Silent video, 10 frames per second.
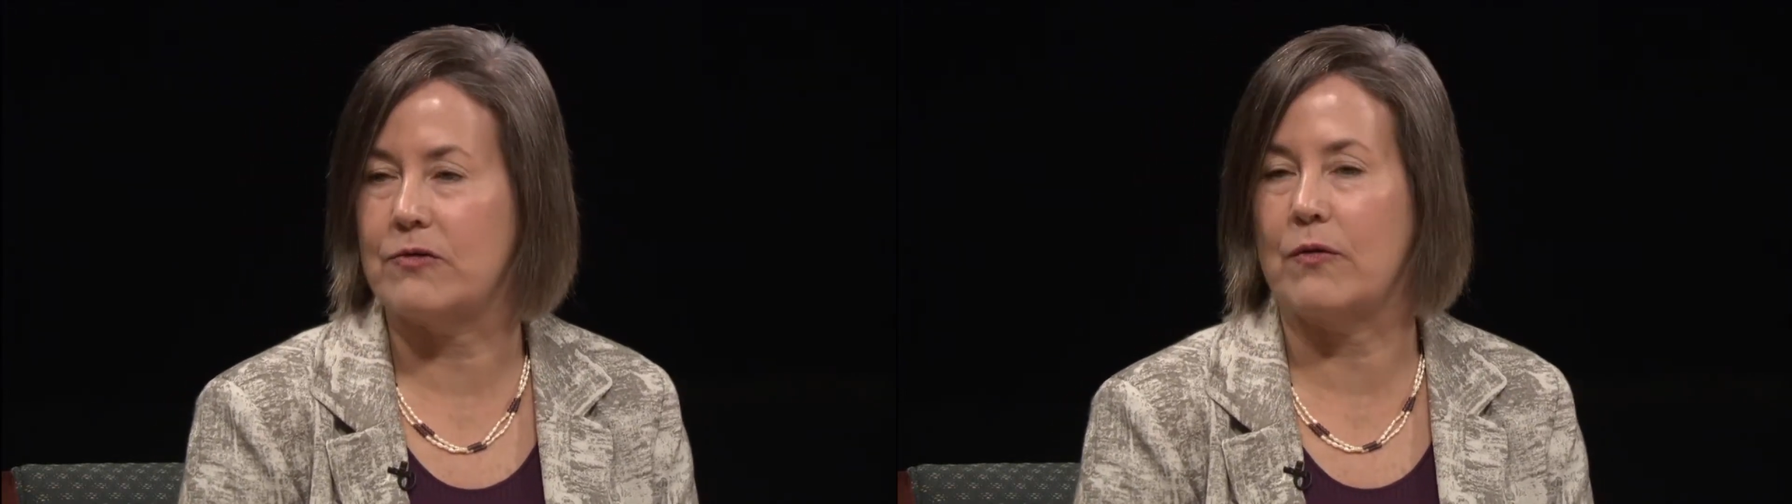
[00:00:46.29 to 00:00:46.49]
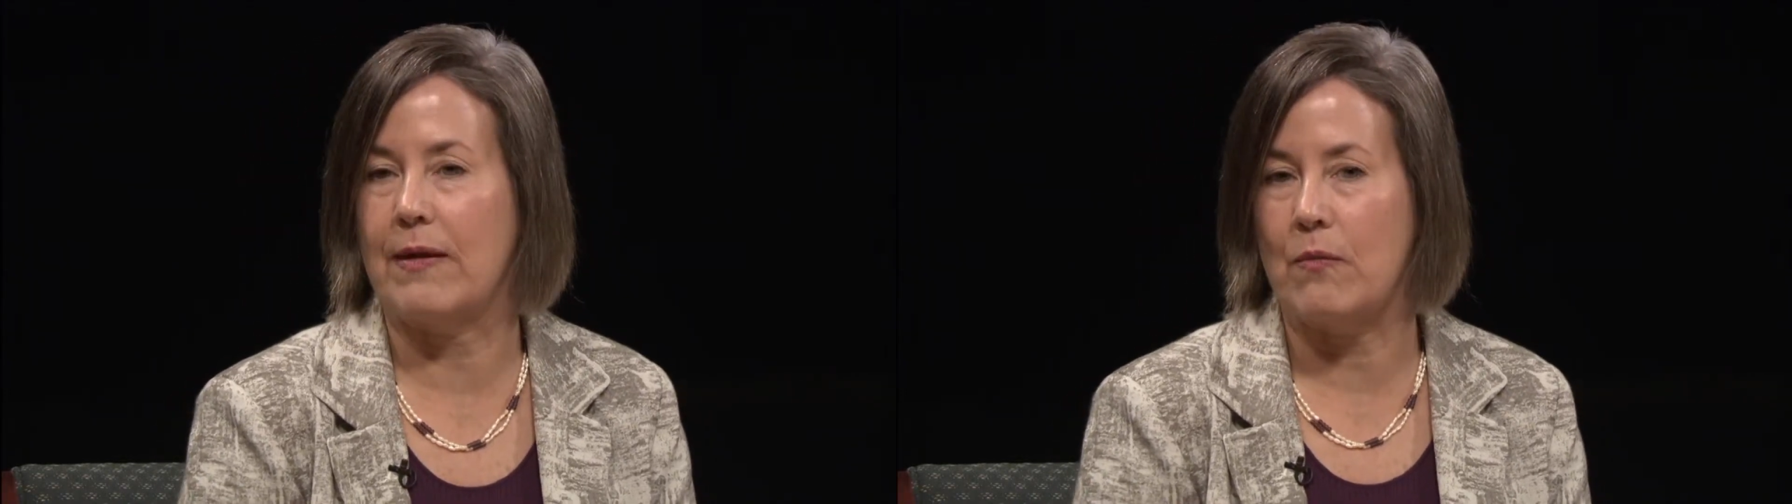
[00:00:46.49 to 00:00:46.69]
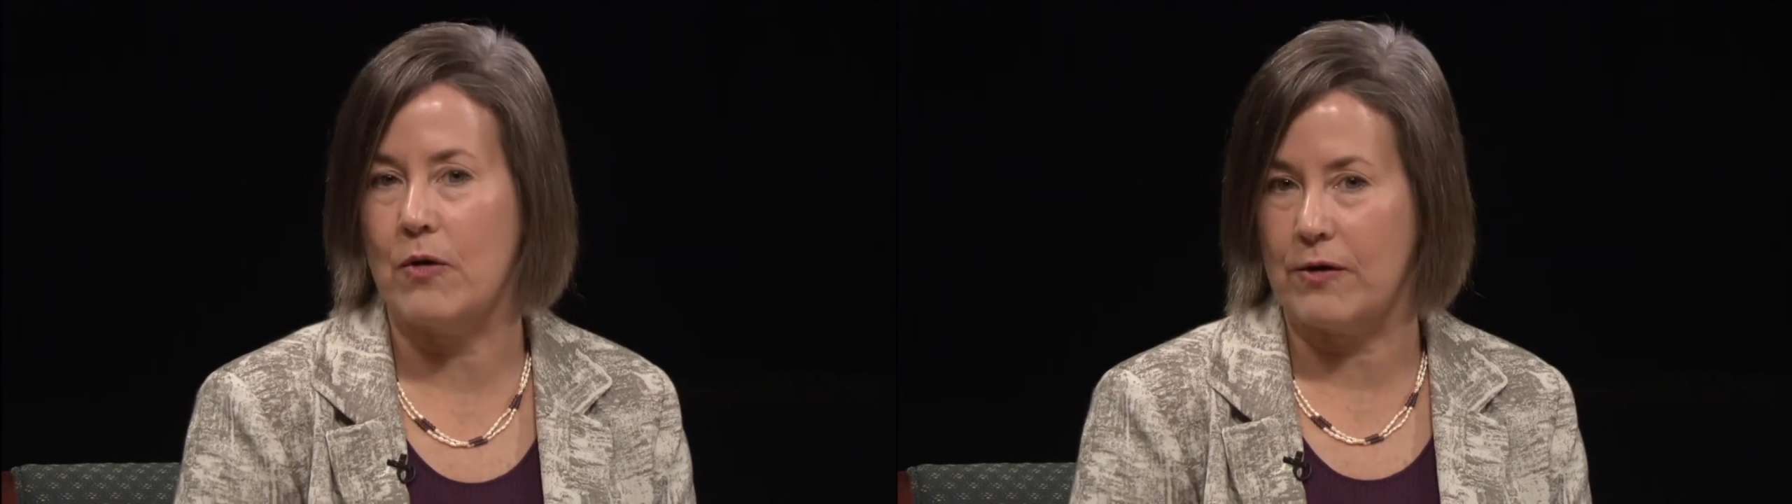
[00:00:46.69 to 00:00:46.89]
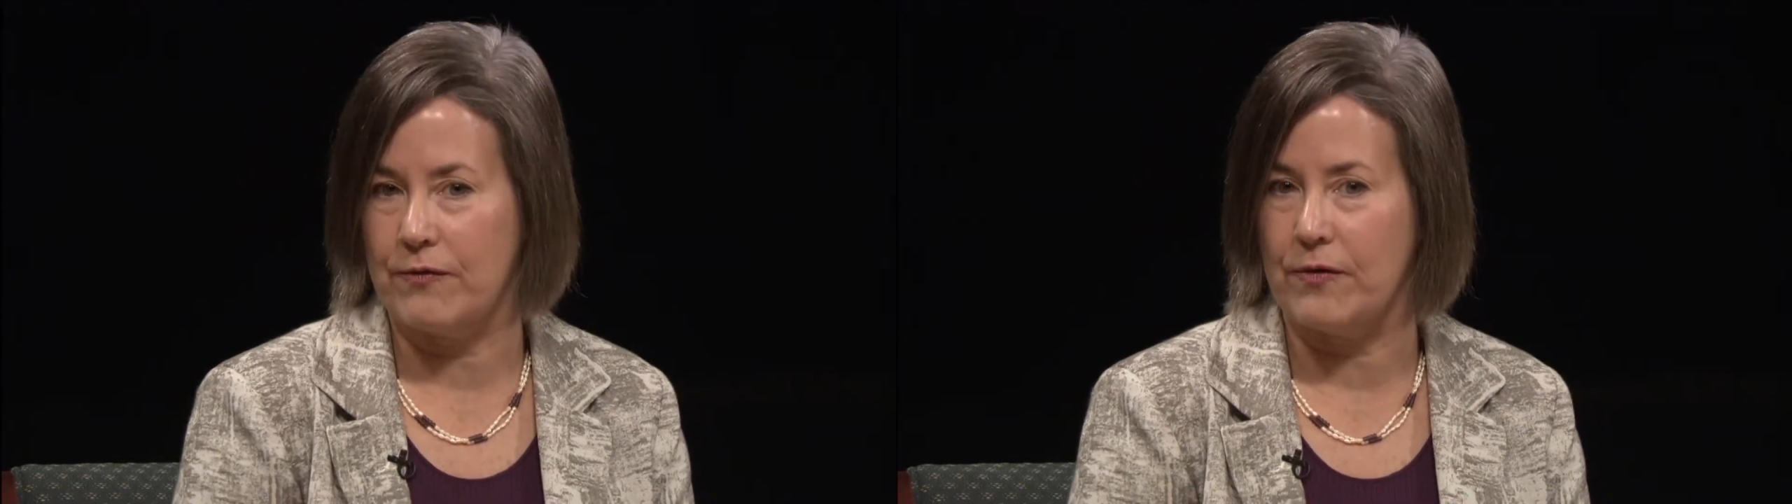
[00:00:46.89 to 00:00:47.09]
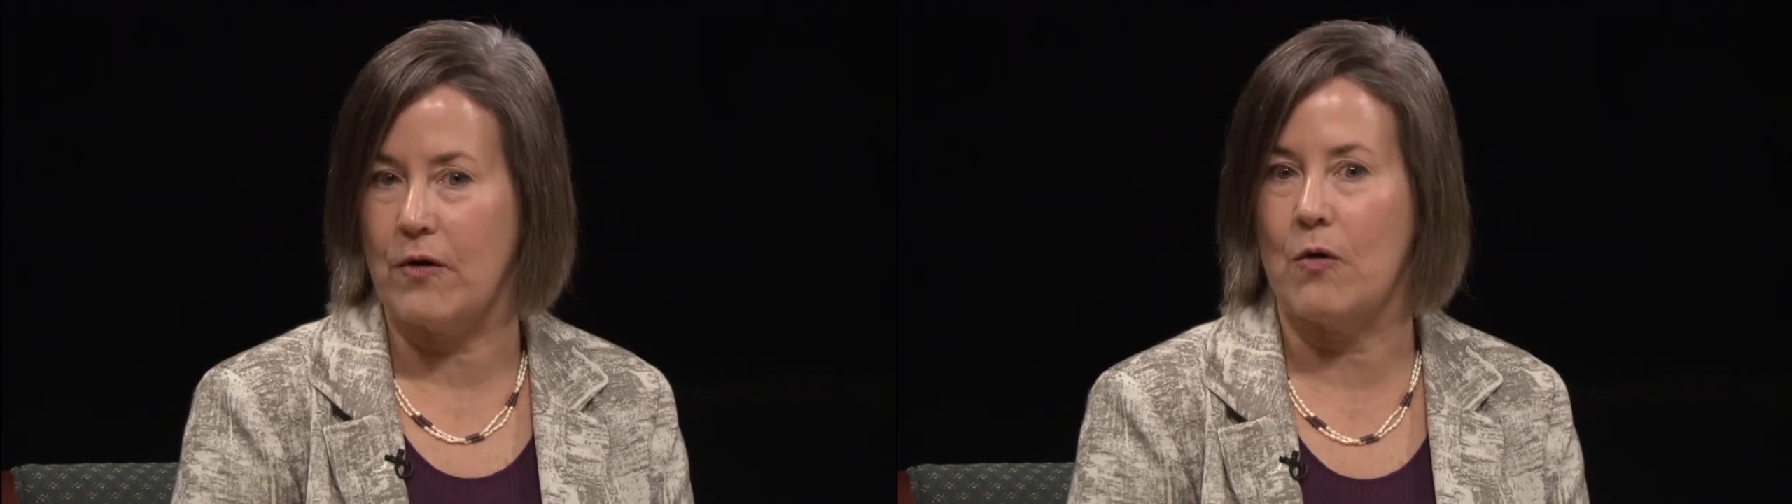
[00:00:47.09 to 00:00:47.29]
So they work
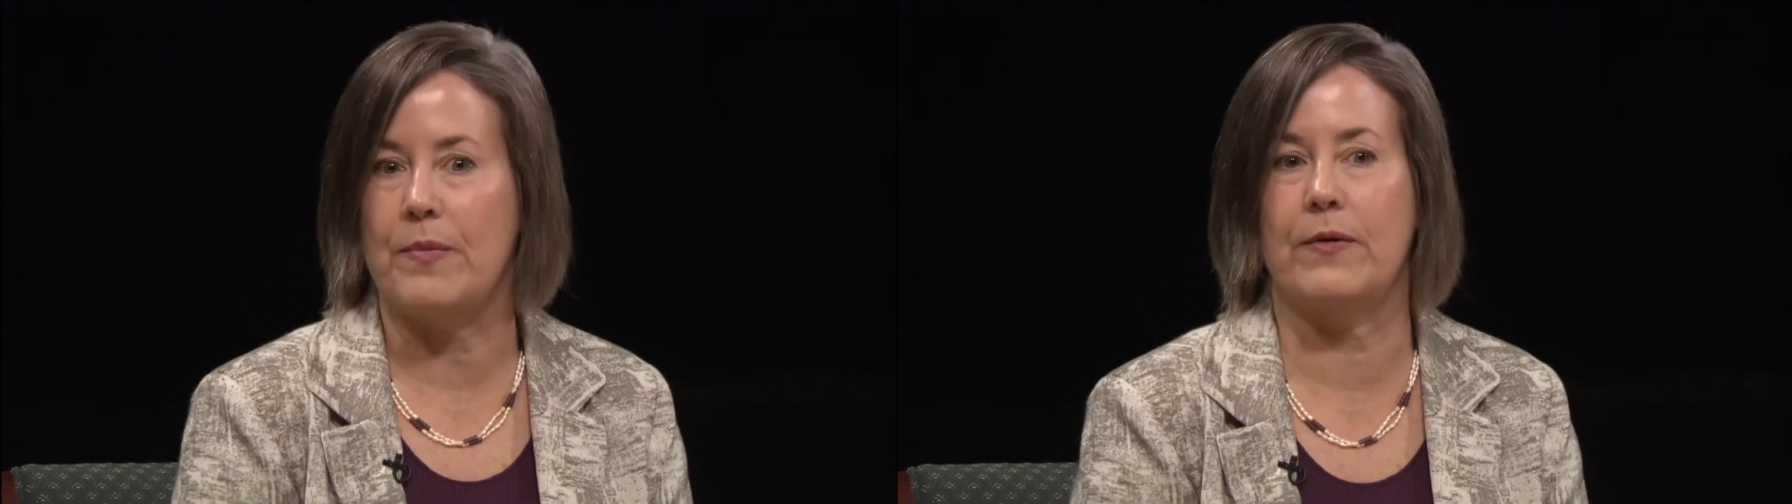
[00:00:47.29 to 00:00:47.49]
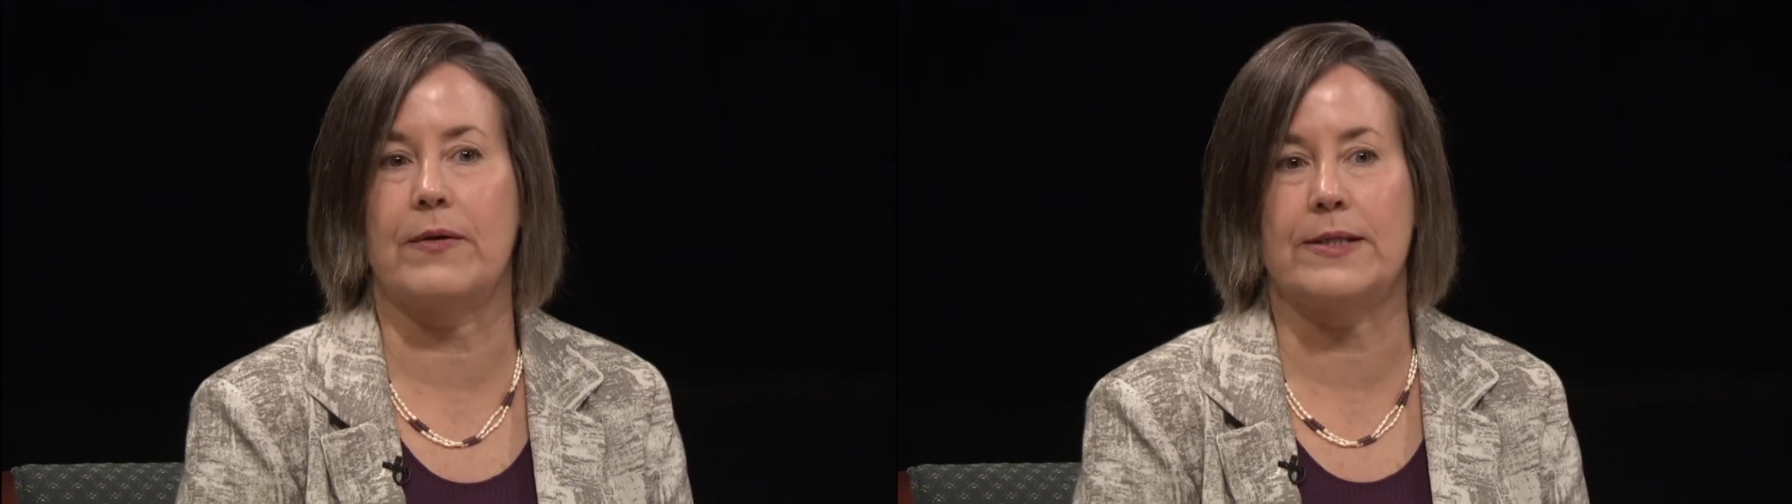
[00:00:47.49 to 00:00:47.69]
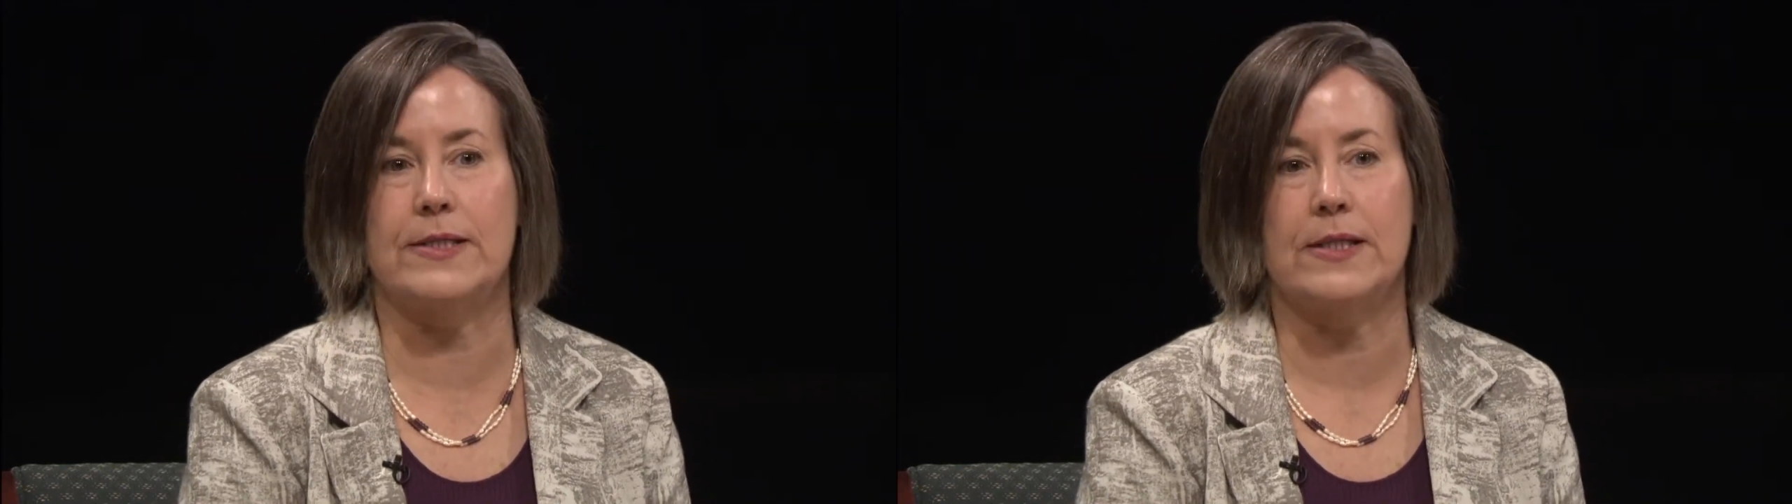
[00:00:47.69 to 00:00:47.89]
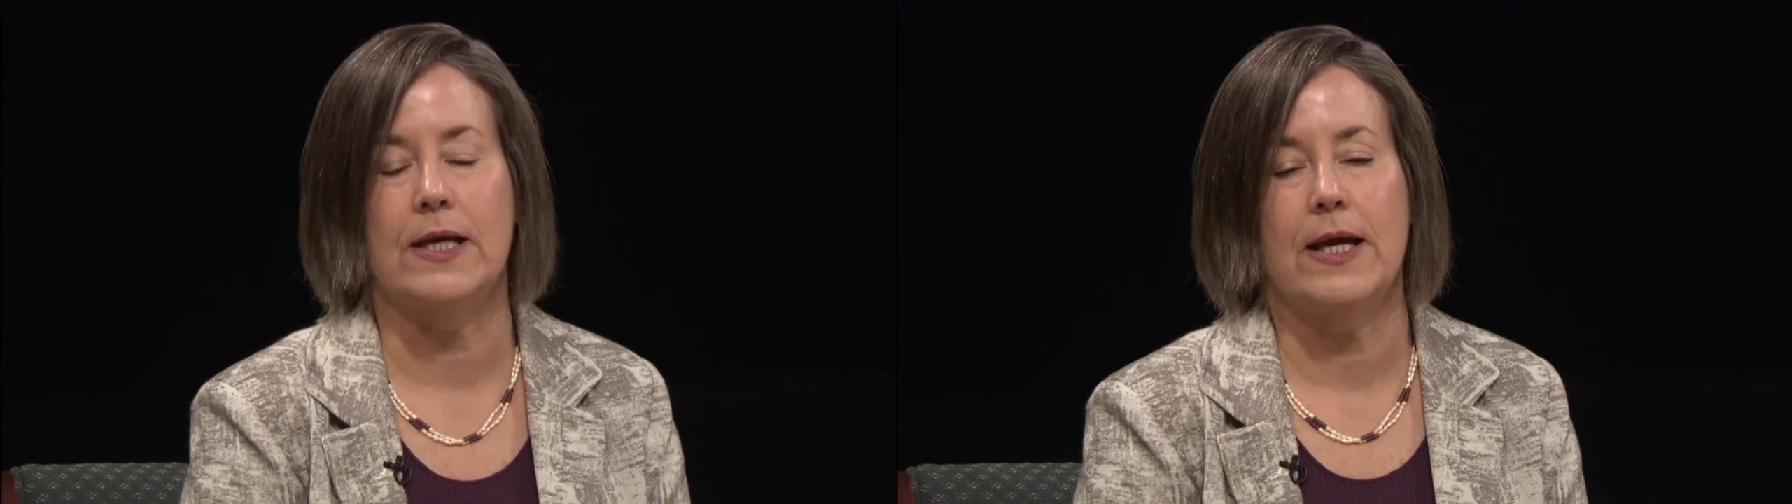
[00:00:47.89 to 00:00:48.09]
for opioids,